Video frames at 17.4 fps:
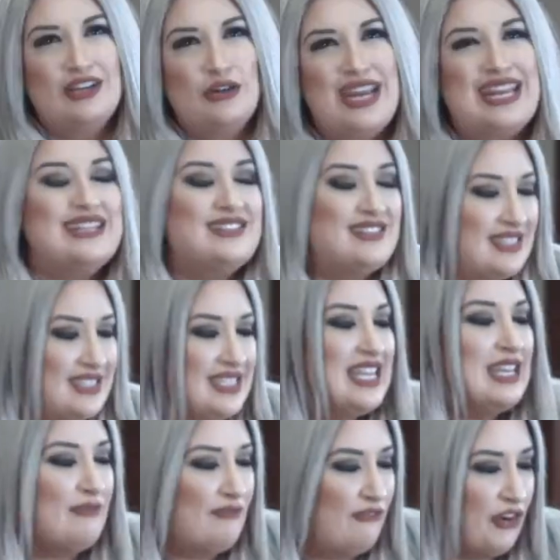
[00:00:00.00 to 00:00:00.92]
creating
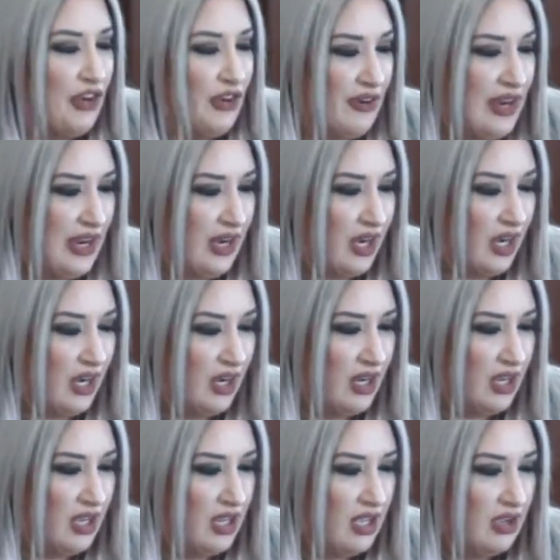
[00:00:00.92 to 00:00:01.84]
steam for your hair.
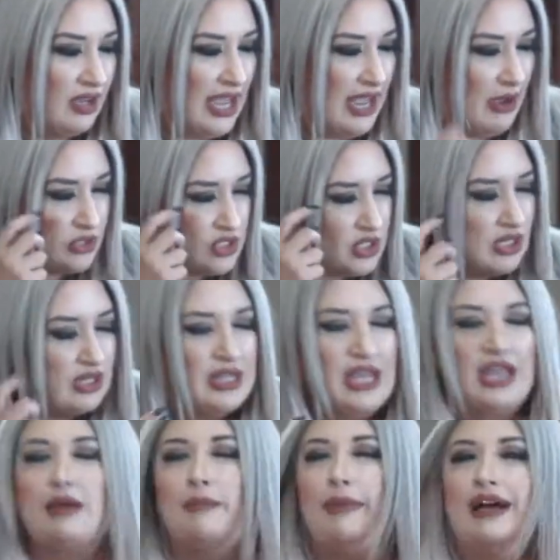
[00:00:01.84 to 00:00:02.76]
Okay, I want you to
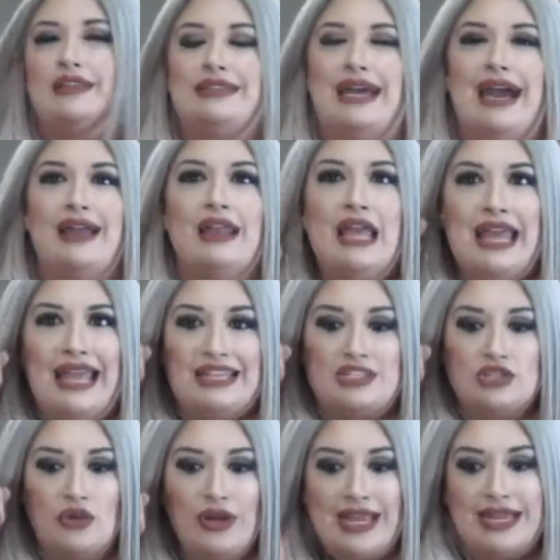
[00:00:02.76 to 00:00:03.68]
think about that.
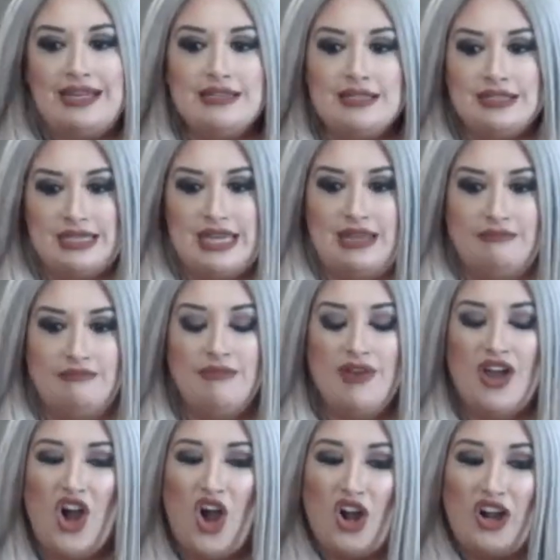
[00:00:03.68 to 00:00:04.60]
It's creating steam.
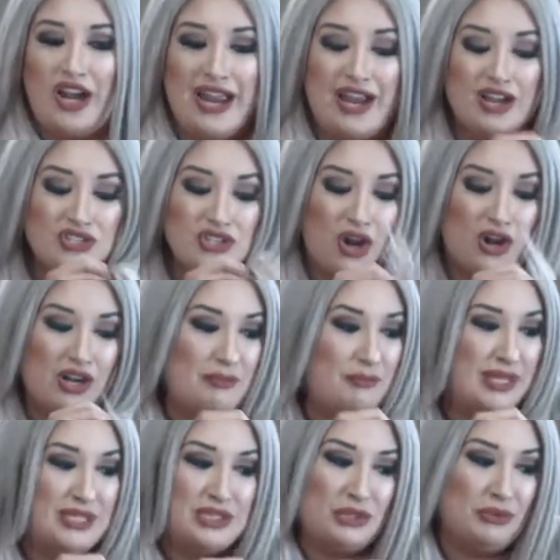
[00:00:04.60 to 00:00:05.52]
Our hair's already
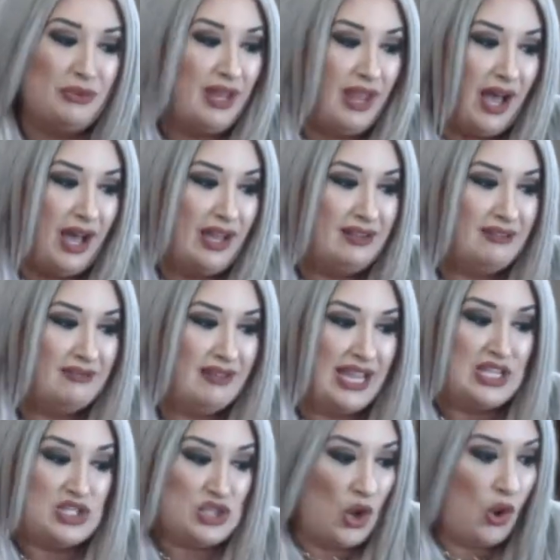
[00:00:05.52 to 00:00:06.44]
been through a lot.
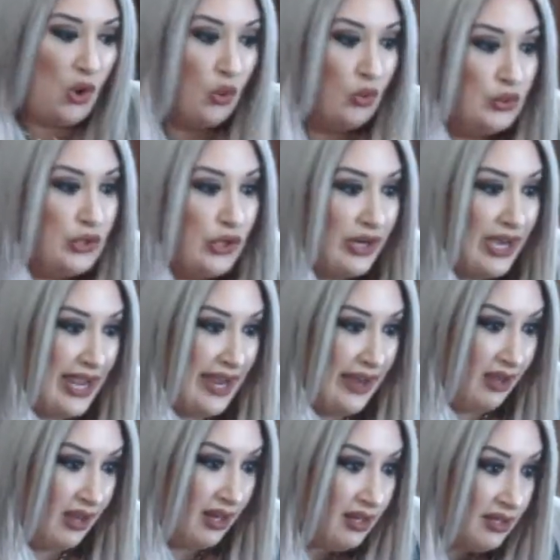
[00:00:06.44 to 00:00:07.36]
It's older
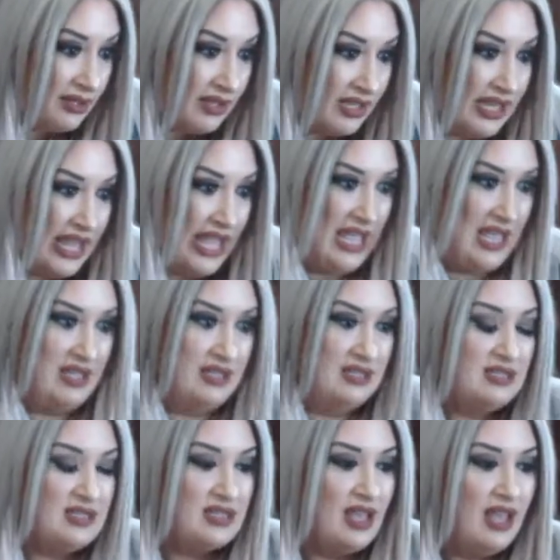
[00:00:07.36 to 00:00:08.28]
hair in the
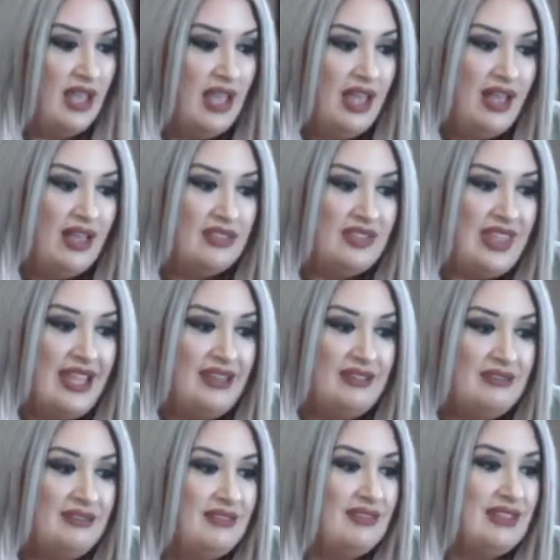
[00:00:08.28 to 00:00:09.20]
ends
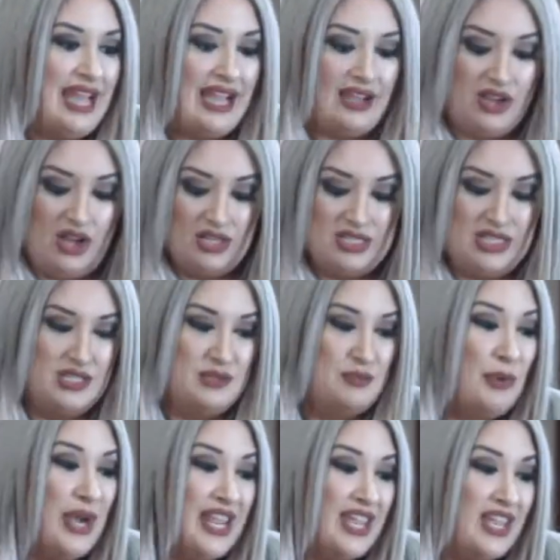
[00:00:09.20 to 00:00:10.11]
that causes
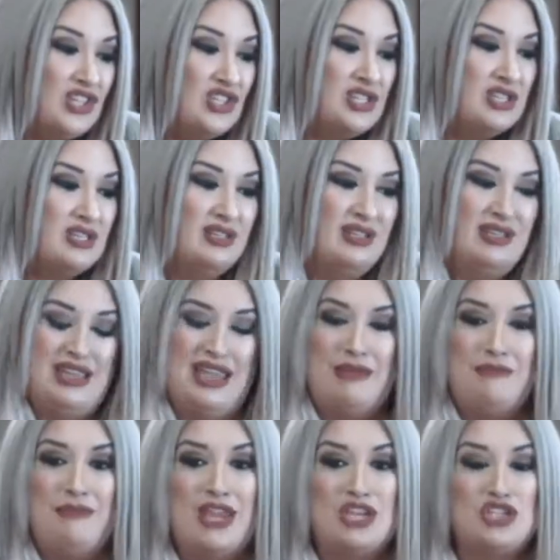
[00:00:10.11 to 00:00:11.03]
breakage.
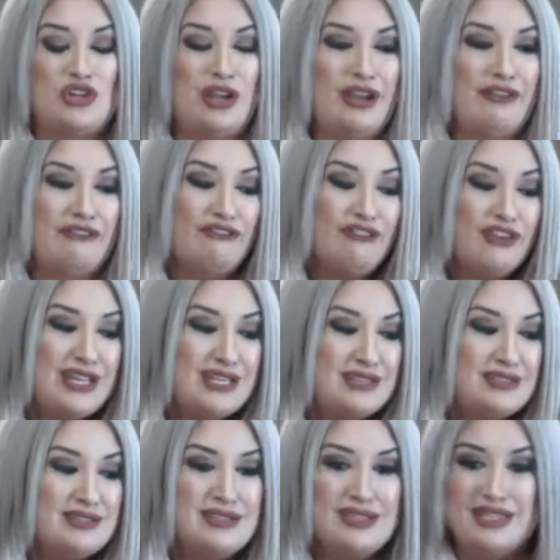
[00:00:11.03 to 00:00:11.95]
It makes your hair
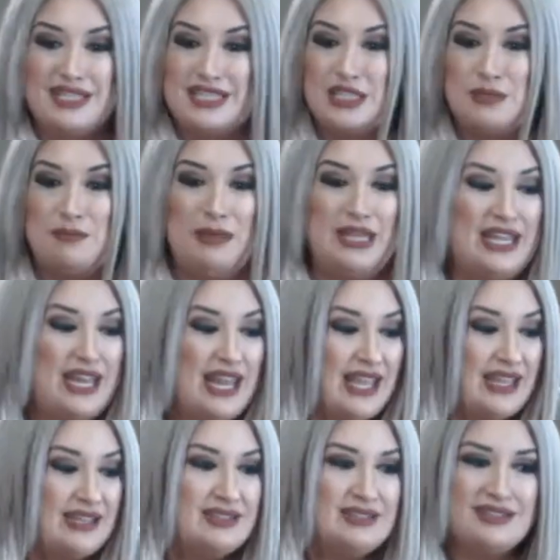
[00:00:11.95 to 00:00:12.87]
frizz, split
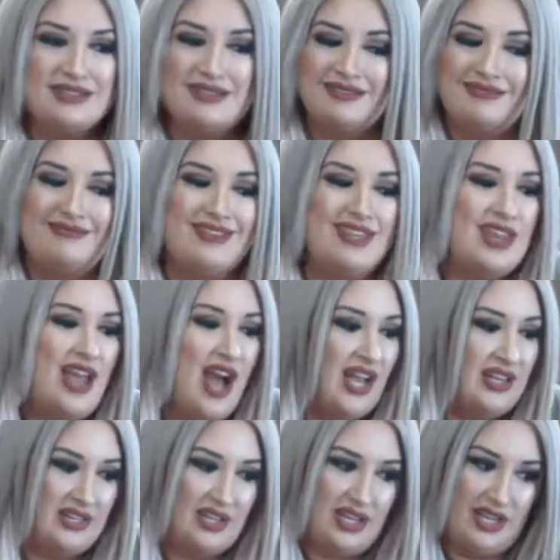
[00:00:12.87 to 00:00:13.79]
ends, not